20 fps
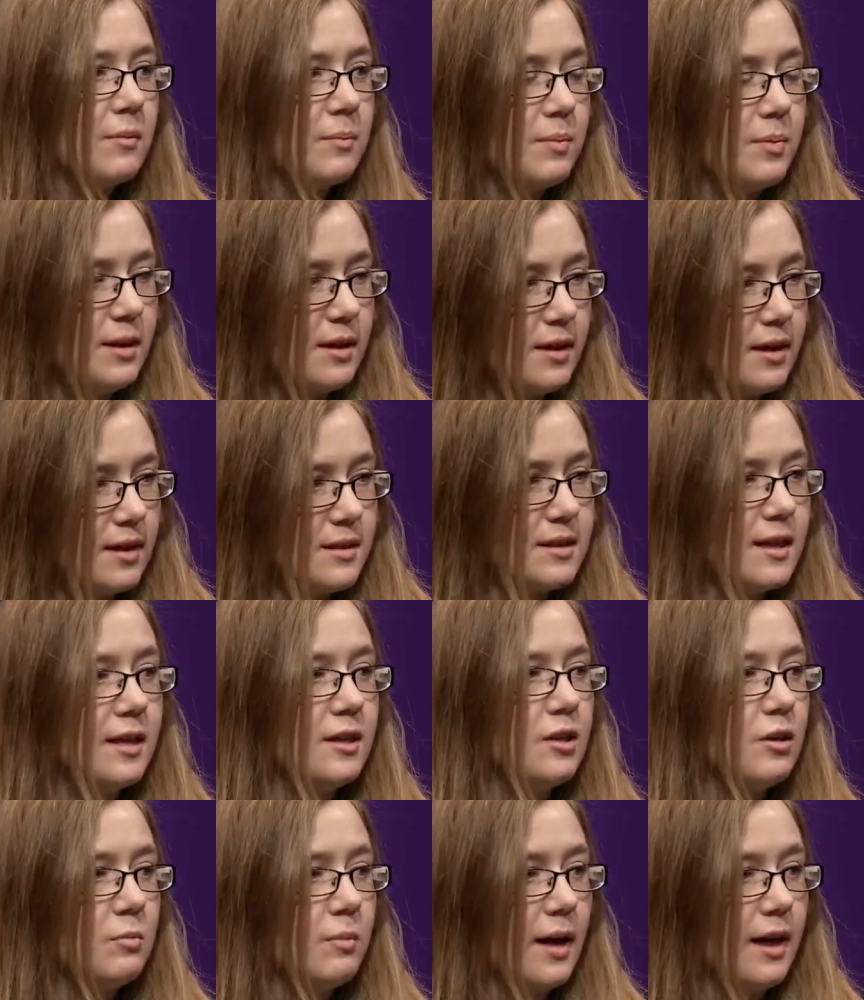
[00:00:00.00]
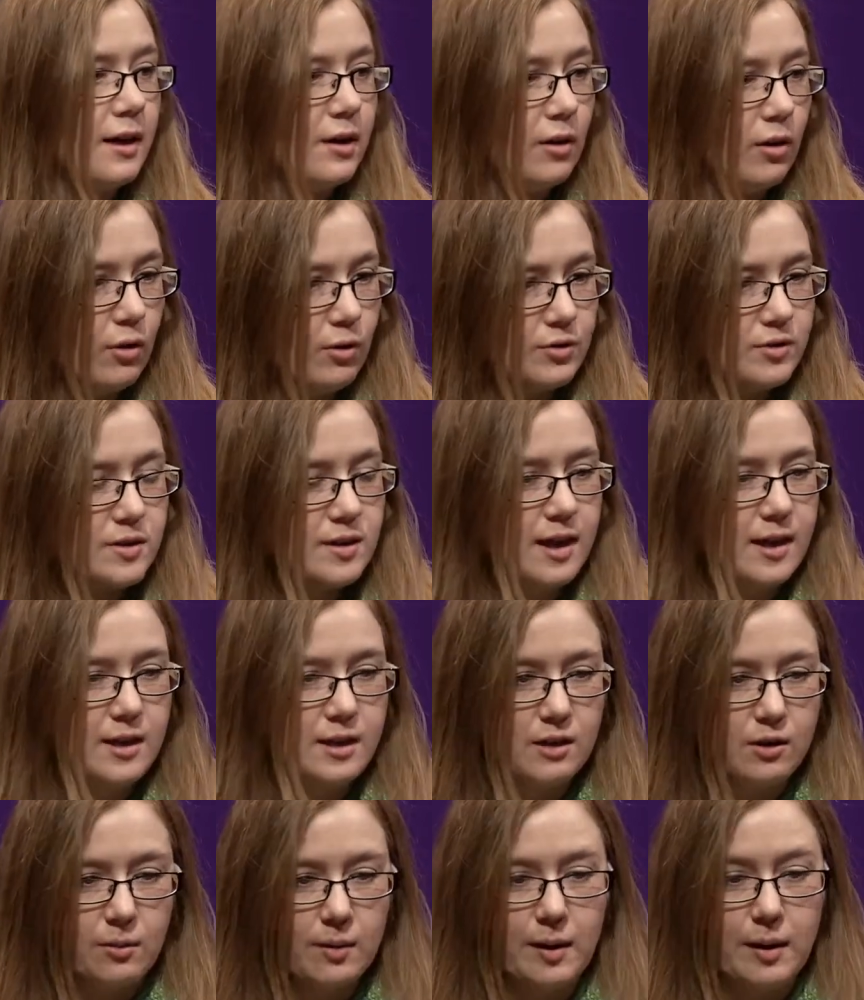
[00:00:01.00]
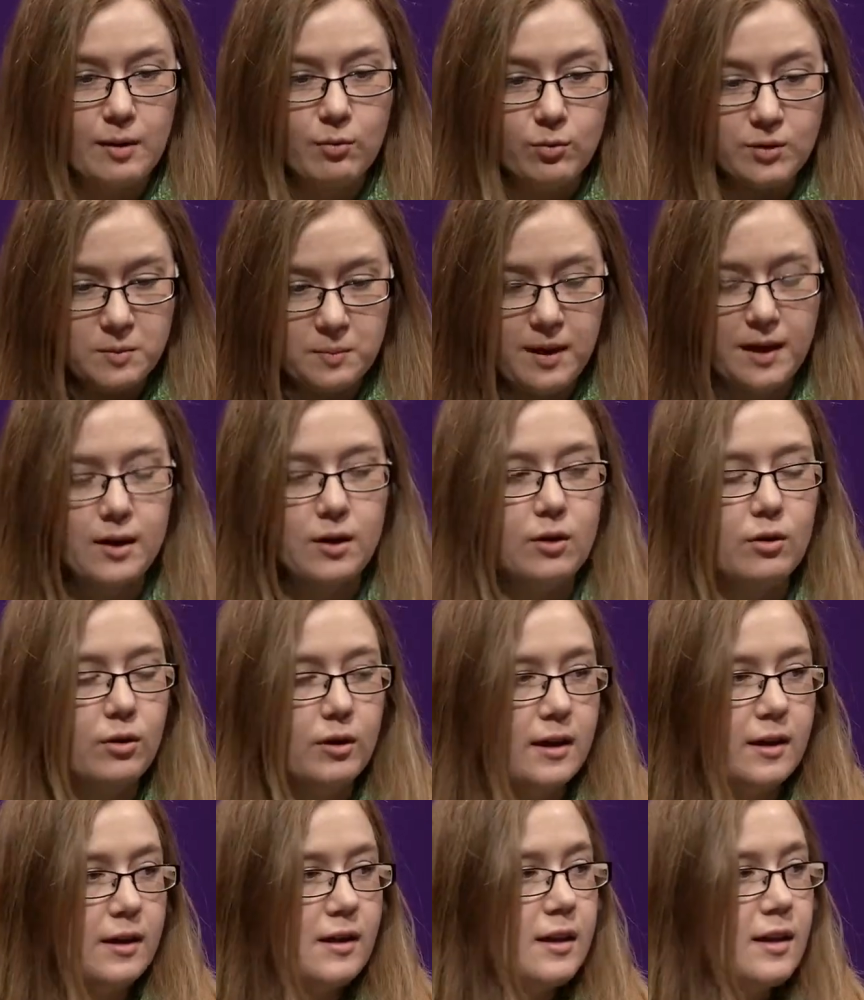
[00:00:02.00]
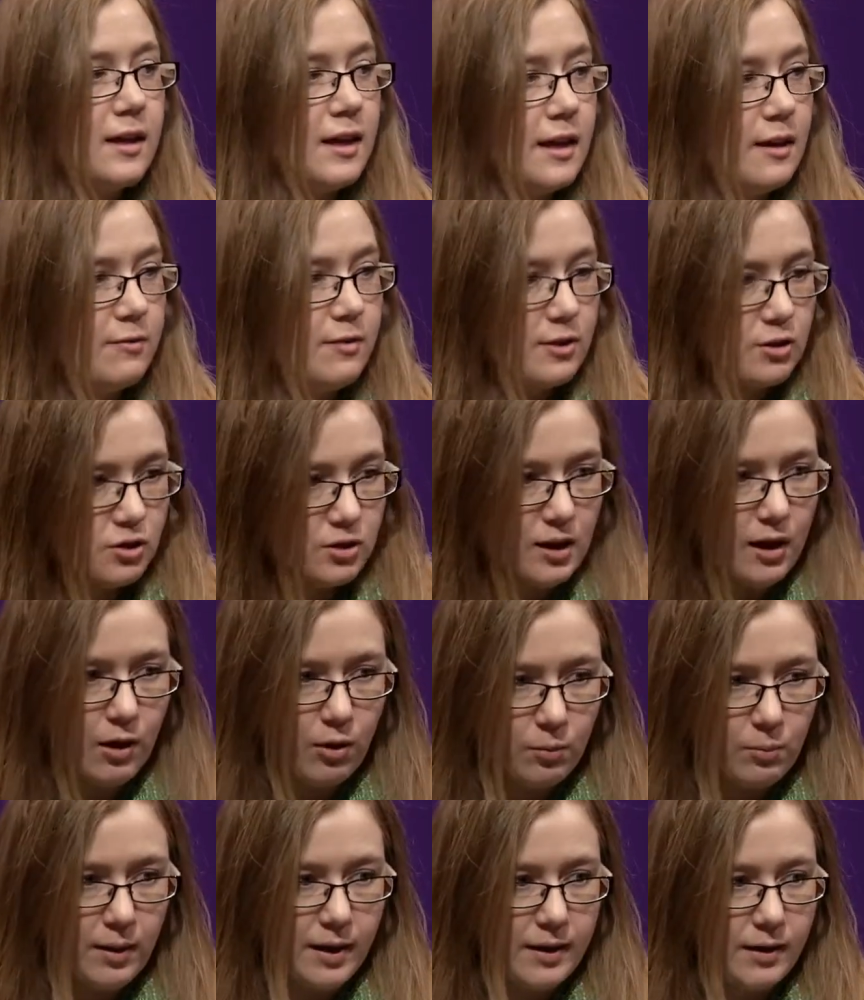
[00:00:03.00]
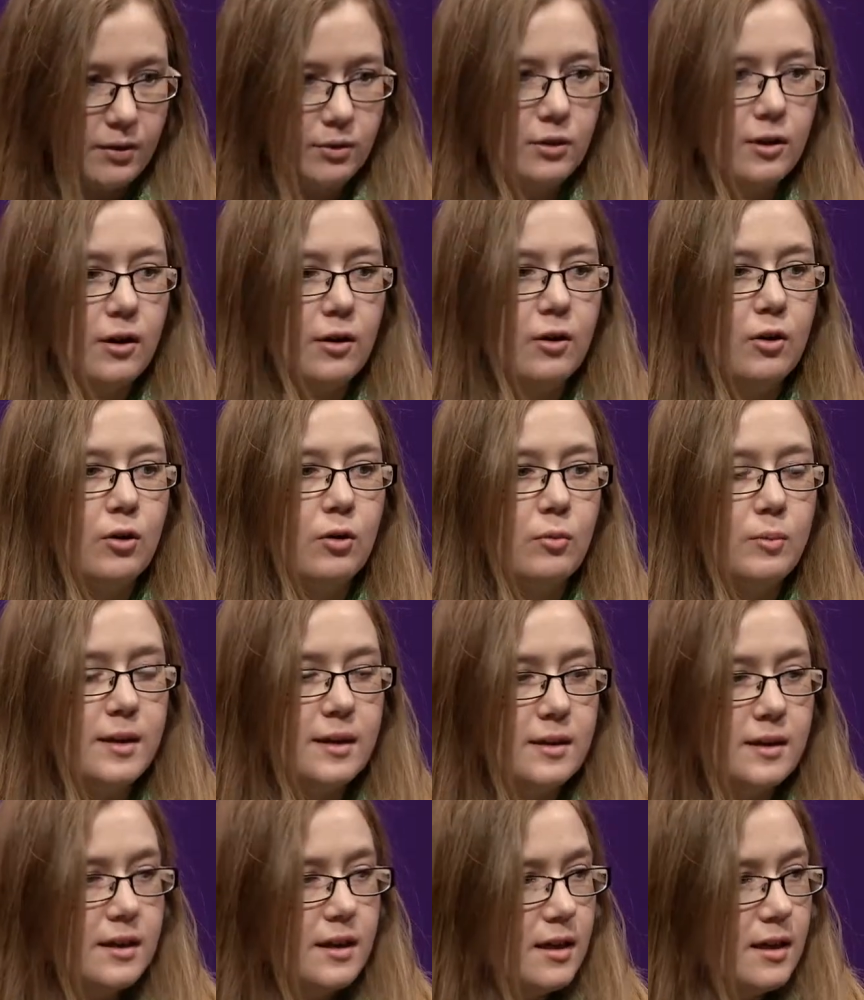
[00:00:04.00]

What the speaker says: because they knew my goals, that, it was my goal to eventually own my own home and,